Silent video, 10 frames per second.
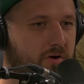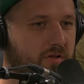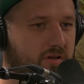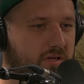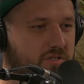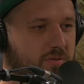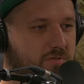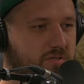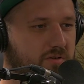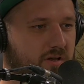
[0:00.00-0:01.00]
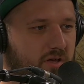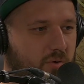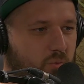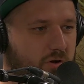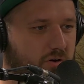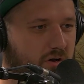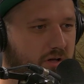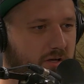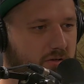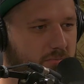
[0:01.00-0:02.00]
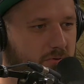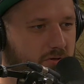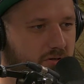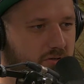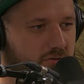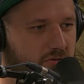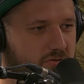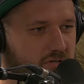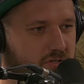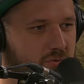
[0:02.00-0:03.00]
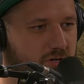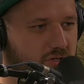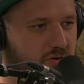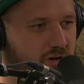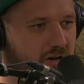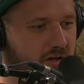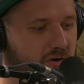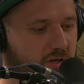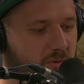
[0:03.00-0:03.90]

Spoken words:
But Egypt's in like a weird like political situation right now,